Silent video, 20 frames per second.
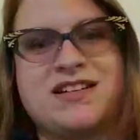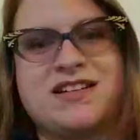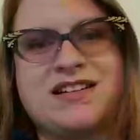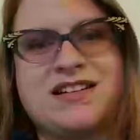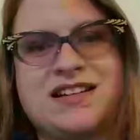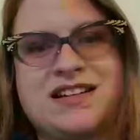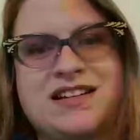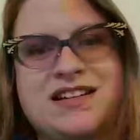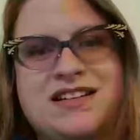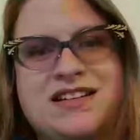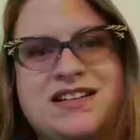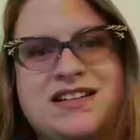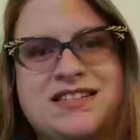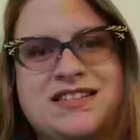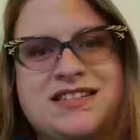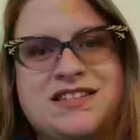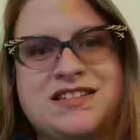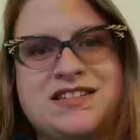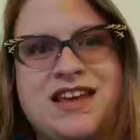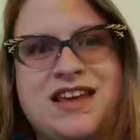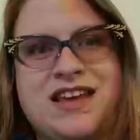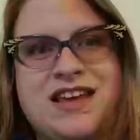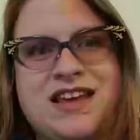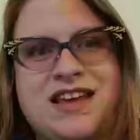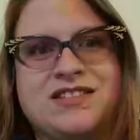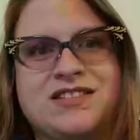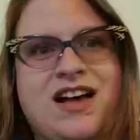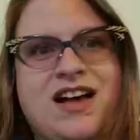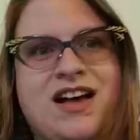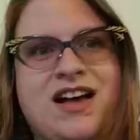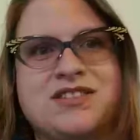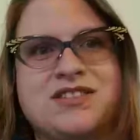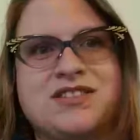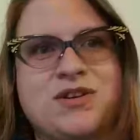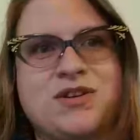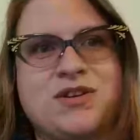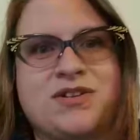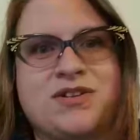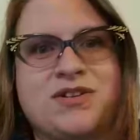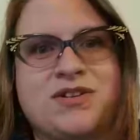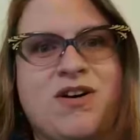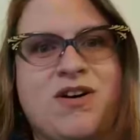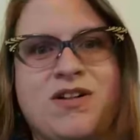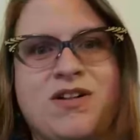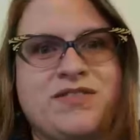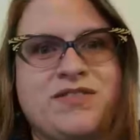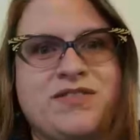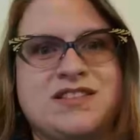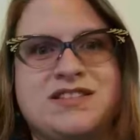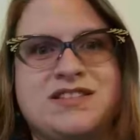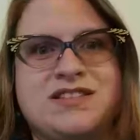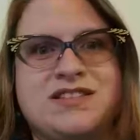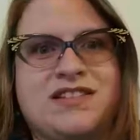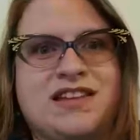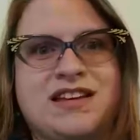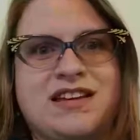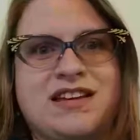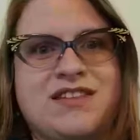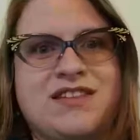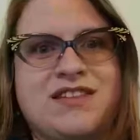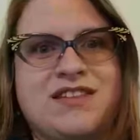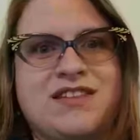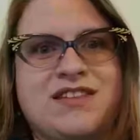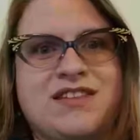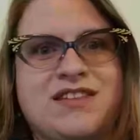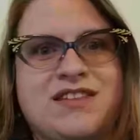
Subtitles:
in 1968 and glossed over all of this. Never.